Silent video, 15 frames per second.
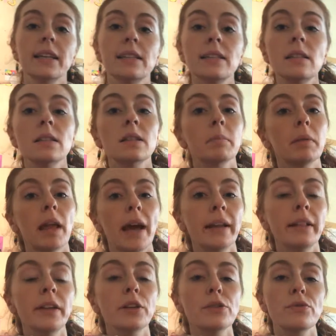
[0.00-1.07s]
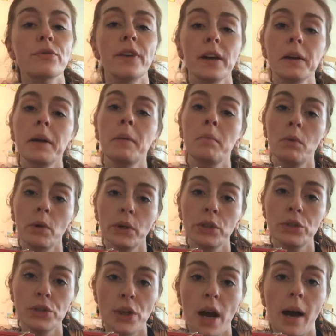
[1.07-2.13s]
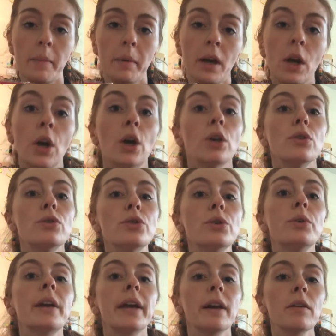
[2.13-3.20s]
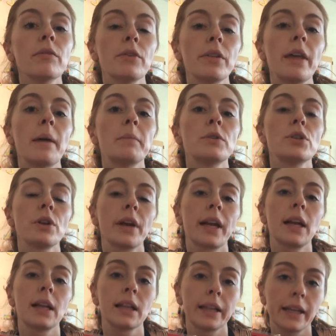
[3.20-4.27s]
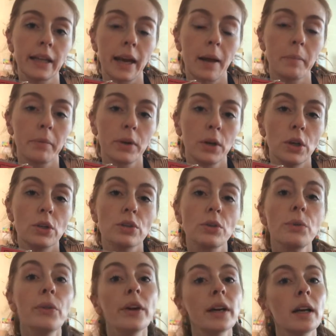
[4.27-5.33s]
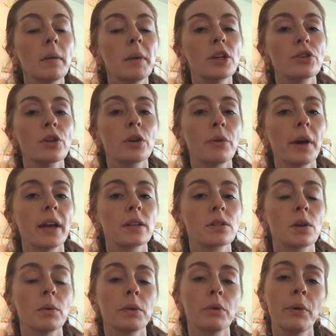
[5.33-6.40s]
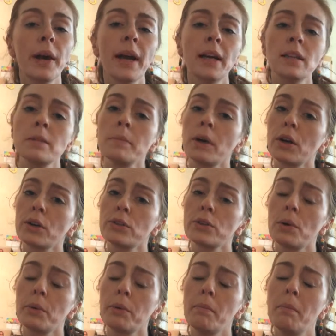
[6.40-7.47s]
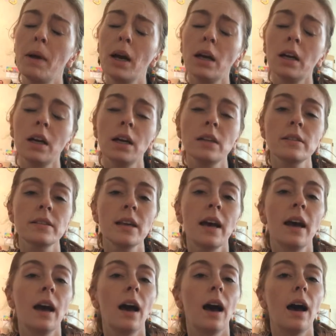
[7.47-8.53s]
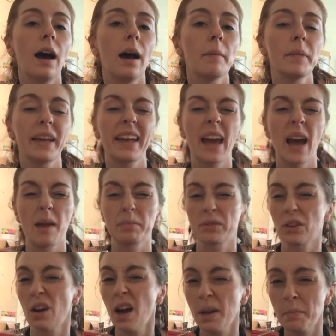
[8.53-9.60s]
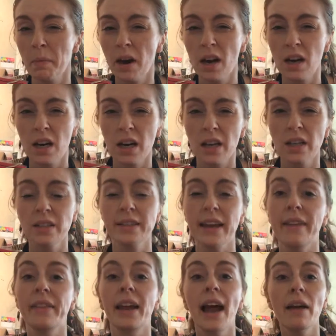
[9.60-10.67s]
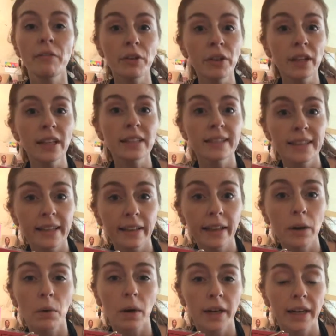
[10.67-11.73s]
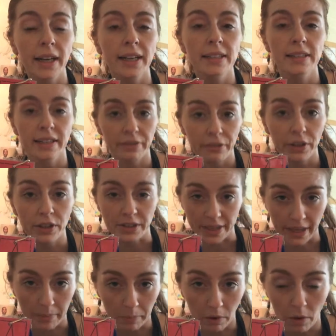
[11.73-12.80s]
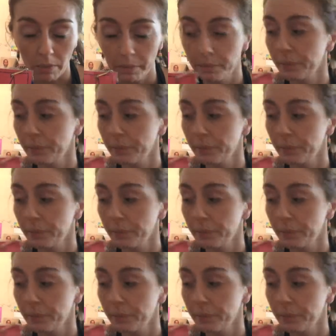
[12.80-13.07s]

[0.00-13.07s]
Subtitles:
is the supply leader's very important job to care for them during cleanup. So they're going to make sure crayons go with crayons, markers go with markers, that caps are on markers, and that everything is neatly organized at their table.